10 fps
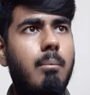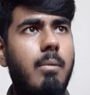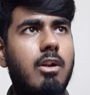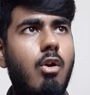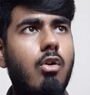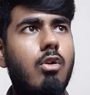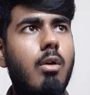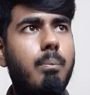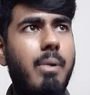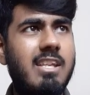my code
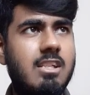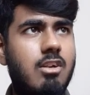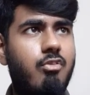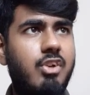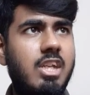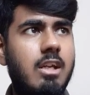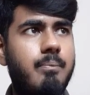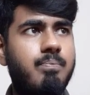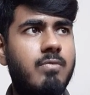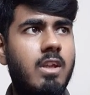got pasted over here.
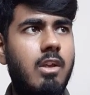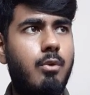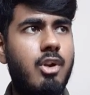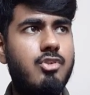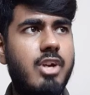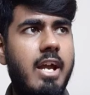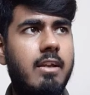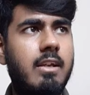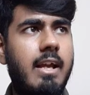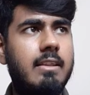You can drag
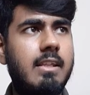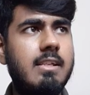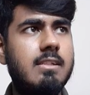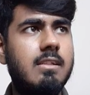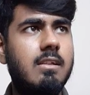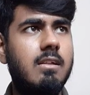like this.